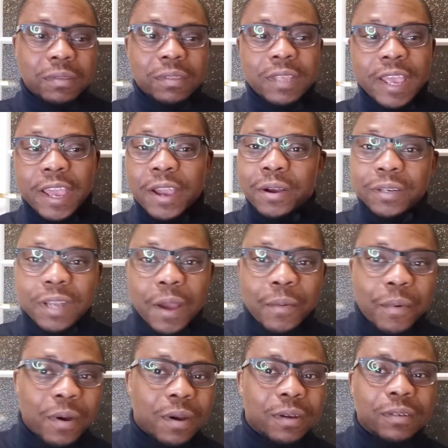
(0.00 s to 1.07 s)
The
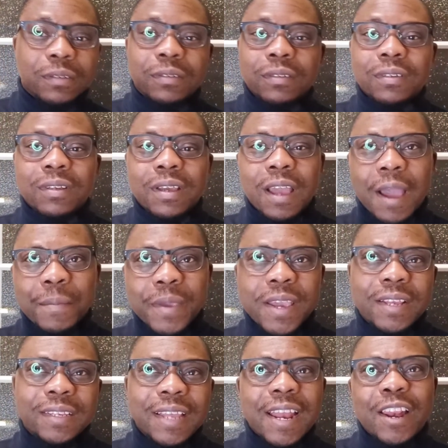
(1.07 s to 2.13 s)
other one,
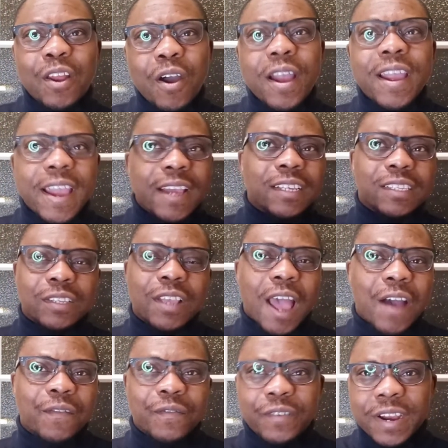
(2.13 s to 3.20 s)
the longest
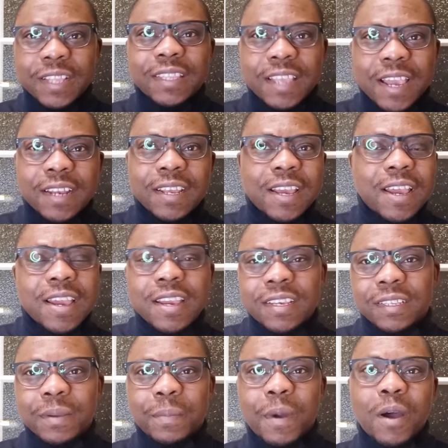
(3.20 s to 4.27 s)
I've rented
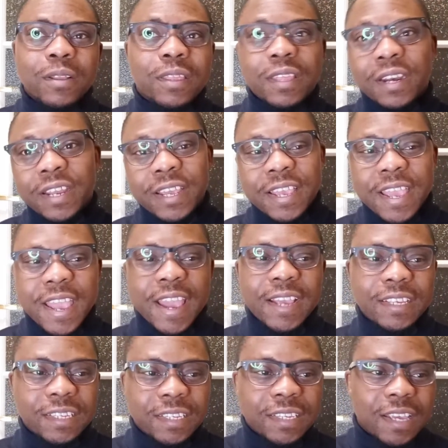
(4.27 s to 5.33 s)
is about 3
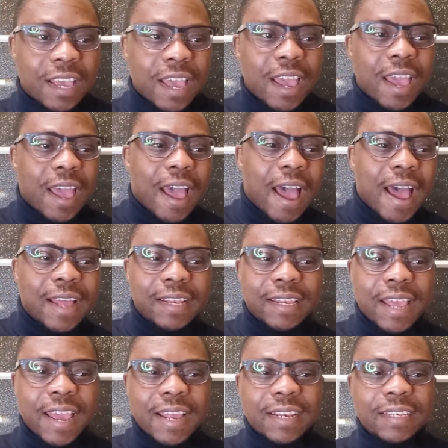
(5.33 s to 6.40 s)
years.
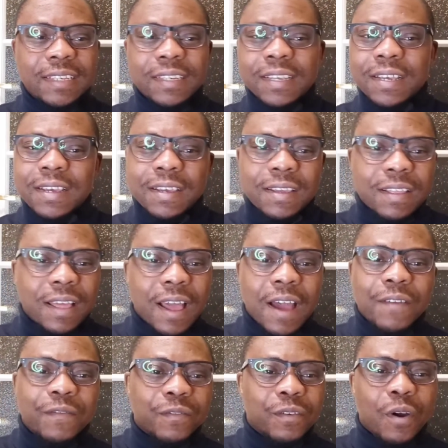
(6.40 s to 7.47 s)
And then
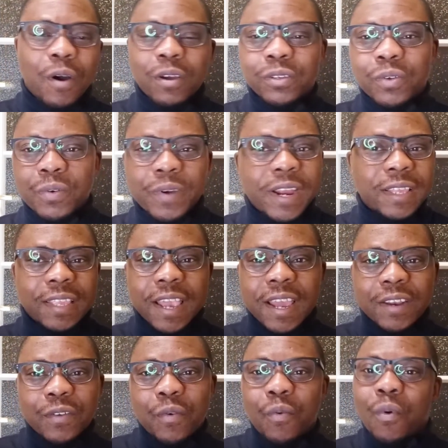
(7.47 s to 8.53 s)
I've also
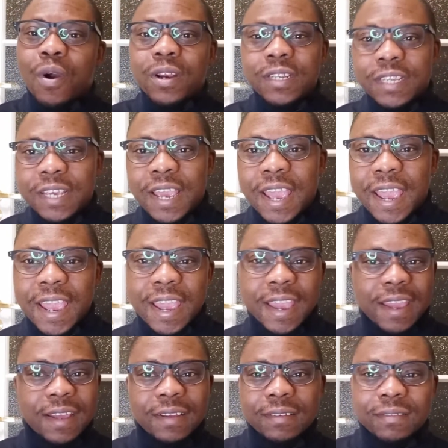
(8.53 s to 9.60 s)
rented 1
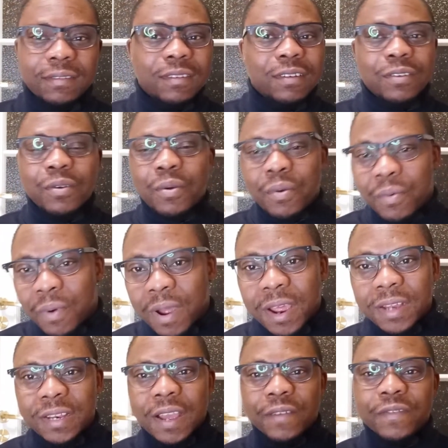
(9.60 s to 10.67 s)
year,
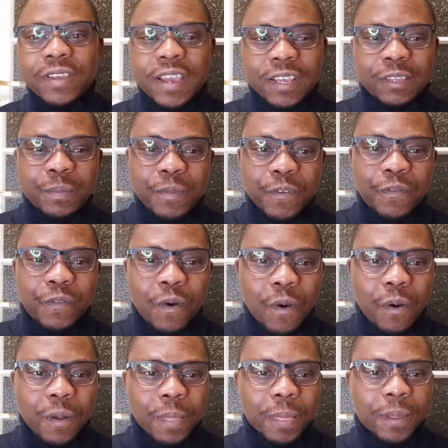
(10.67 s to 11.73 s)
1.5 years before.